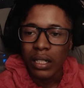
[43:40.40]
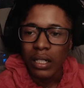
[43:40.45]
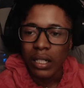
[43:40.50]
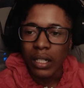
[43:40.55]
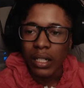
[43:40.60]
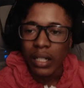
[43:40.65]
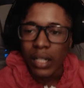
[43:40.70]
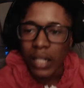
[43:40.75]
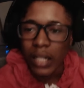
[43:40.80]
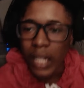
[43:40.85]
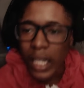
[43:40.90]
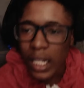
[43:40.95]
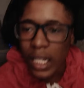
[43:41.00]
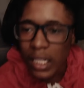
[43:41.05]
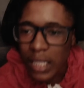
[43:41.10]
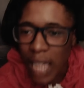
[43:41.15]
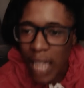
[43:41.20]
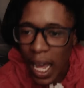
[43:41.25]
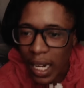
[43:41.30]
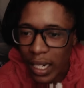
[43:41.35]

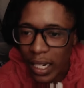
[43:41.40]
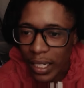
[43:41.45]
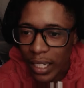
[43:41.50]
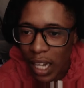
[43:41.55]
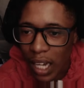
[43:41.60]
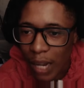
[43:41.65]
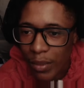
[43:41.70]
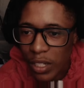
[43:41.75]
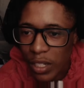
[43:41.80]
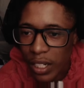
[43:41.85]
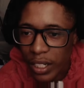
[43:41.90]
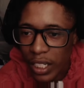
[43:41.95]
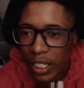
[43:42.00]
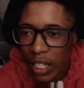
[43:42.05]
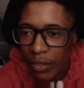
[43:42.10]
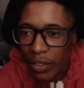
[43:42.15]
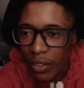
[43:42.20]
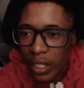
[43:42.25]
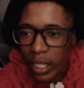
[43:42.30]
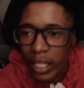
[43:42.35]
Niggas got a dumb
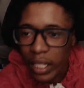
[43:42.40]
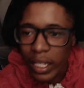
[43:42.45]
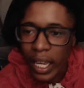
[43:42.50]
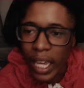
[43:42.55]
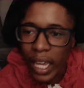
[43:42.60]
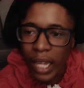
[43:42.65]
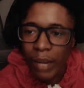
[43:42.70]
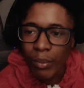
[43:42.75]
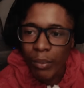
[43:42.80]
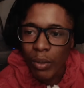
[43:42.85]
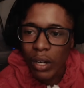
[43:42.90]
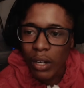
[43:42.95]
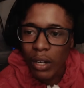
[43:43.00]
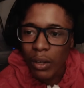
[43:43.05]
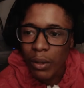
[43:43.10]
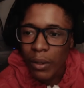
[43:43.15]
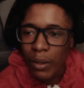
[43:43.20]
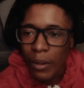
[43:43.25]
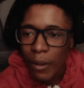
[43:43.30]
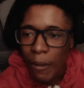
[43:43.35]
certificate. Yeah,
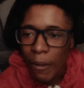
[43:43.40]
bro.